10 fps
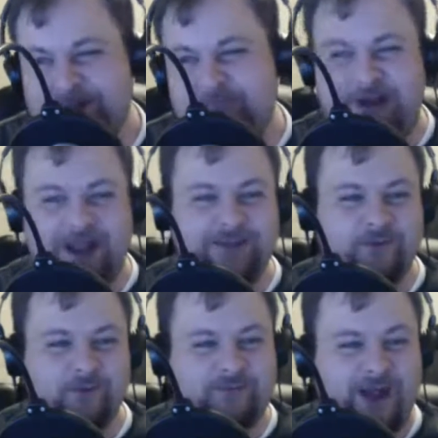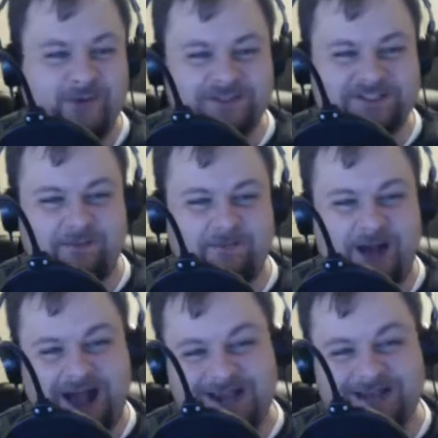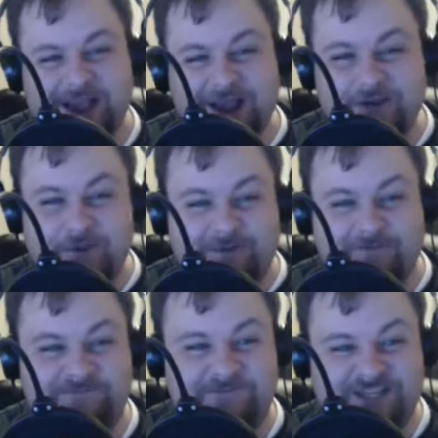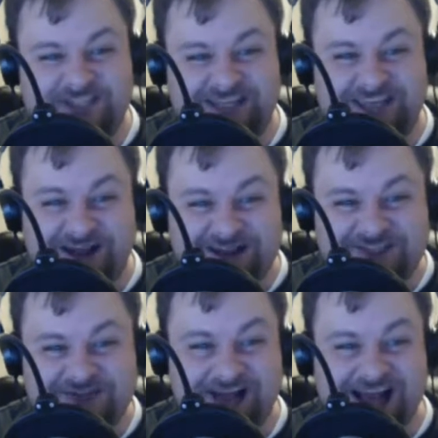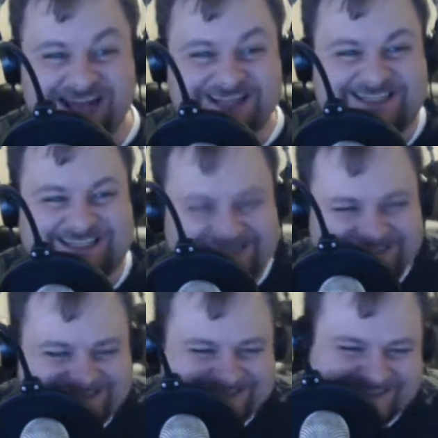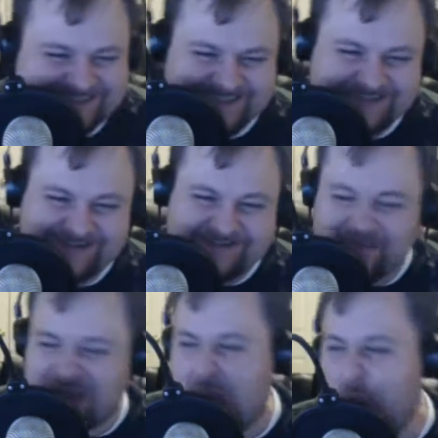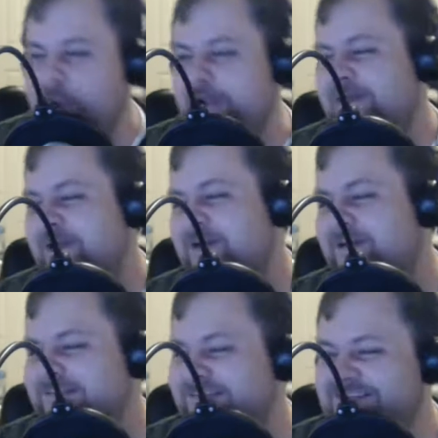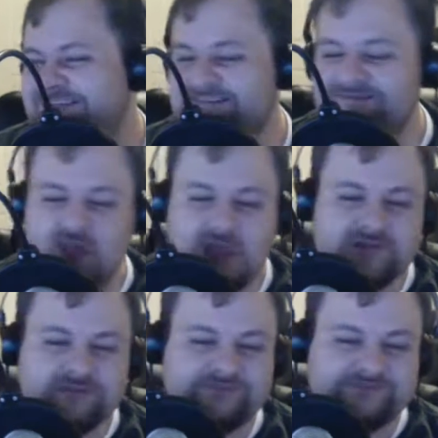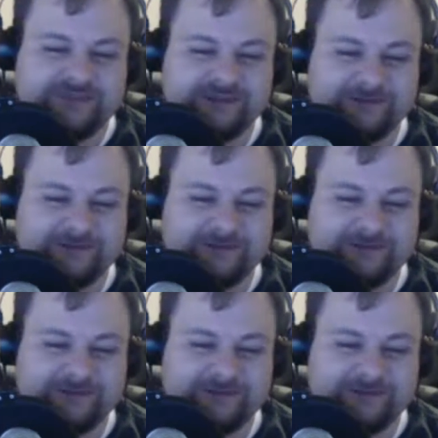your powers combined, you're officially on drugs. Well, that's why I'm kind of hoping it